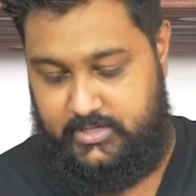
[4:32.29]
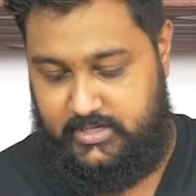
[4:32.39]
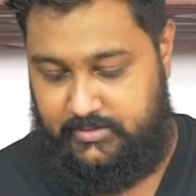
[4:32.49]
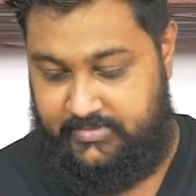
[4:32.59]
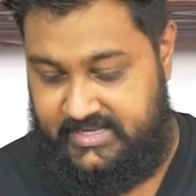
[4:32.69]

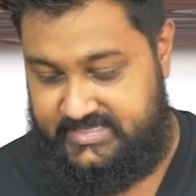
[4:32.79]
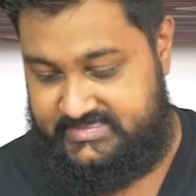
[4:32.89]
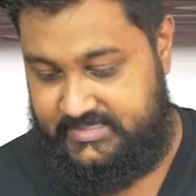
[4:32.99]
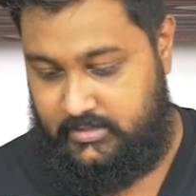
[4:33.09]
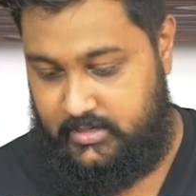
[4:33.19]
An
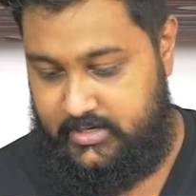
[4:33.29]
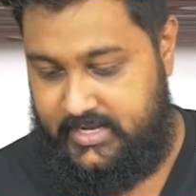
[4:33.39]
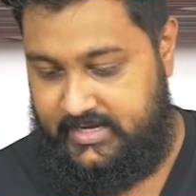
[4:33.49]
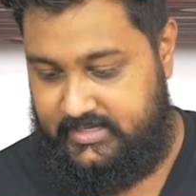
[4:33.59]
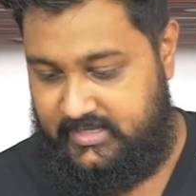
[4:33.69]
SD card,
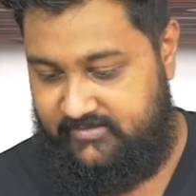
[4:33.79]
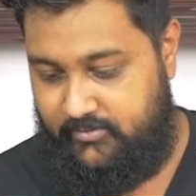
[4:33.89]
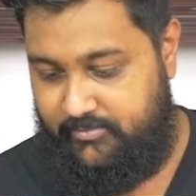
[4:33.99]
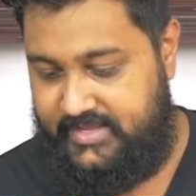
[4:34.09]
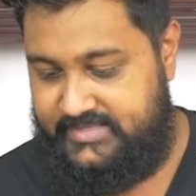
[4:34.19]
8 gig
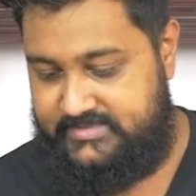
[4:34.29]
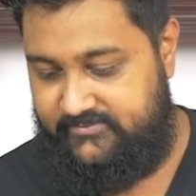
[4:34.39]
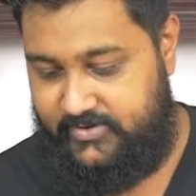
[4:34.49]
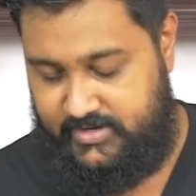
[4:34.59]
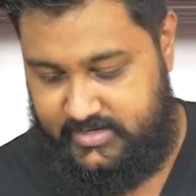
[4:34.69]
verbatim,
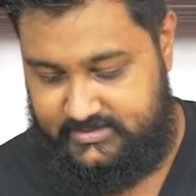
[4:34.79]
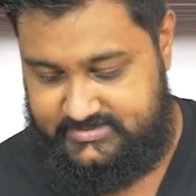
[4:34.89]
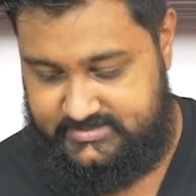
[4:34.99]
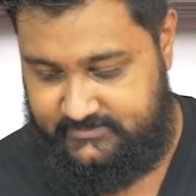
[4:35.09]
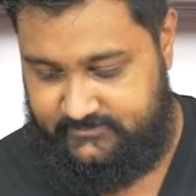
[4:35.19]
very
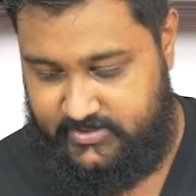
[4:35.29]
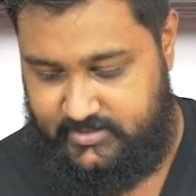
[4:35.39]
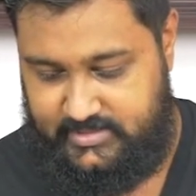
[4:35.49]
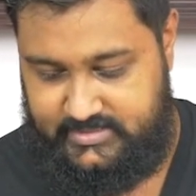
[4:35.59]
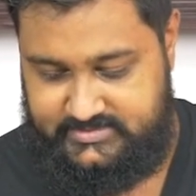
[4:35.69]
nice, very
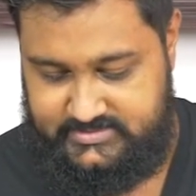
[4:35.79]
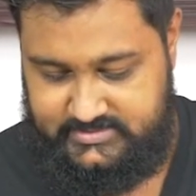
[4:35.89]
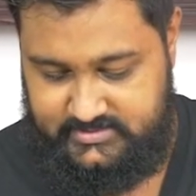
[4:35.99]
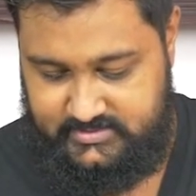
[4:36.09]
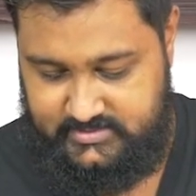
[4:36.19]

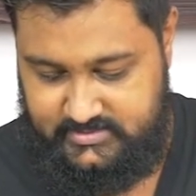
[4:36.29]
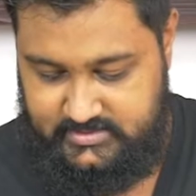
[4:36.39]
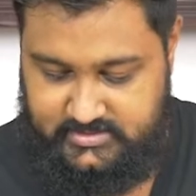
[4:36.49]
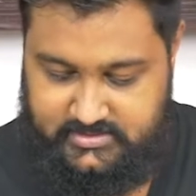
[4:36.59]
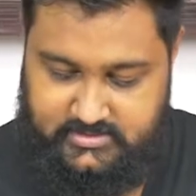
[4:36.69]
nice.
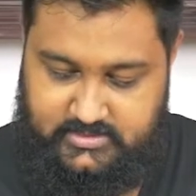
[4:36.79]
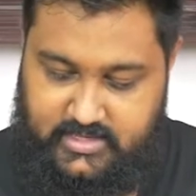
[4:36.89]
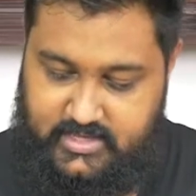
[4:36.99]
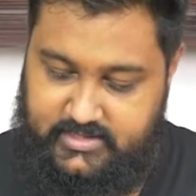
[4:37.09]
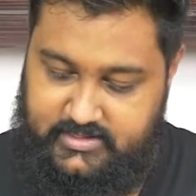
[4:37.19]

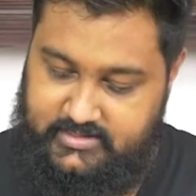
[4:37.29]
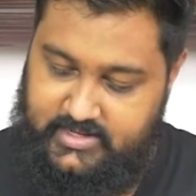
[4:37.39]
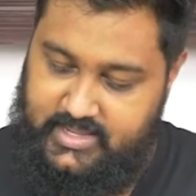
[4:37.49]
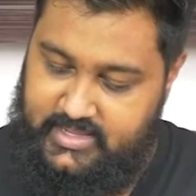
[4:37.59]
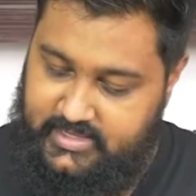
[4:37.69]
And
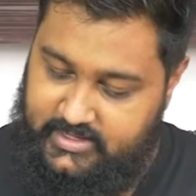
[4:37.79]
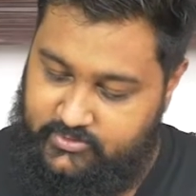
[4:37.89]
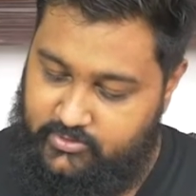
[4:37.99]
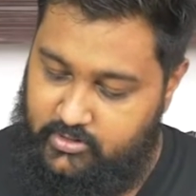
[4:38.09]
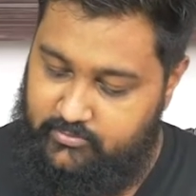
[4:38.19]
a
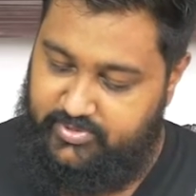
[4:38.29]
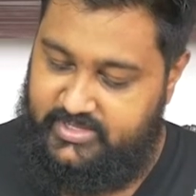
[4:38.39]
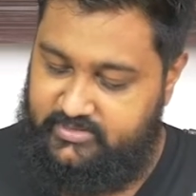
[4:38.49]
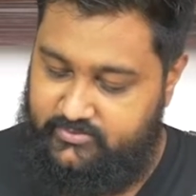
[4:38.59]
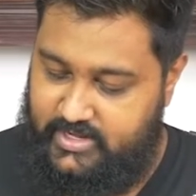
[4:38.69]
Cron
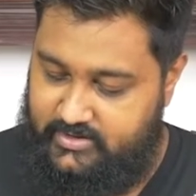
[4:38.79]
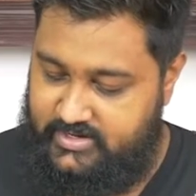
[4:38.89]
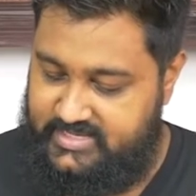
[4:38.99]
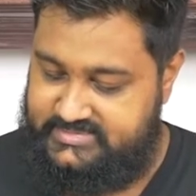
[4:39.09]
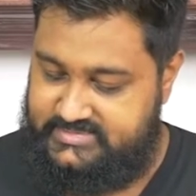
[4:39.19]

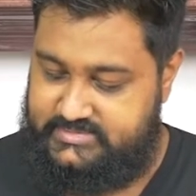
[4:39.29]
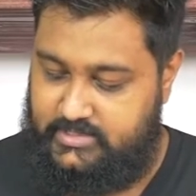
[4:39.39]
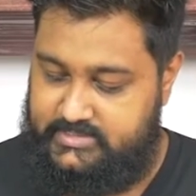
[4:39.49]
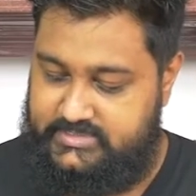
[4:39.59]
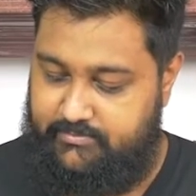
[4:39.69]
P300S
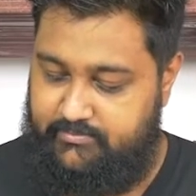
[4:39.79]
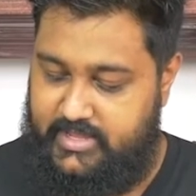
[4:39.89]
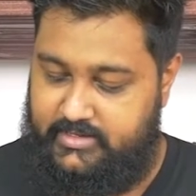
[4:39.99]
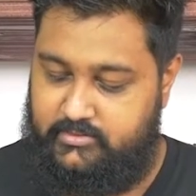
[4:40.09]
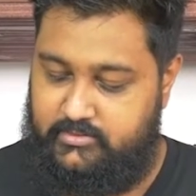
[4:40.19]
startup
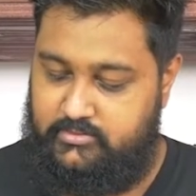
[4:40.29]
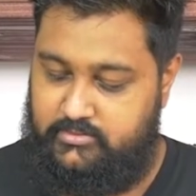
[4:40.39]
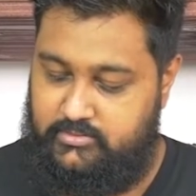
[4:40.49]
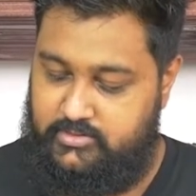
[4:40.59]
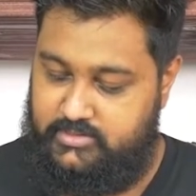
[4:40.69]
manual.
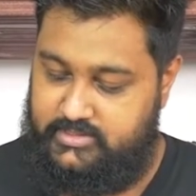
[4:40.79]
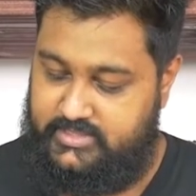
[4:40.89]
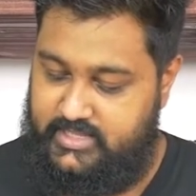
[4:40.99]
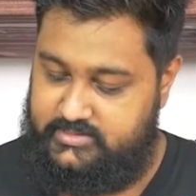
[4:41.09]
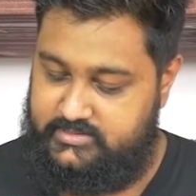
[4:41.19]
Look at
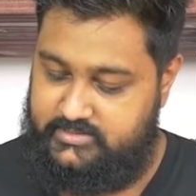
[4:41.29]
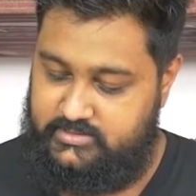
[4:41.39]
that.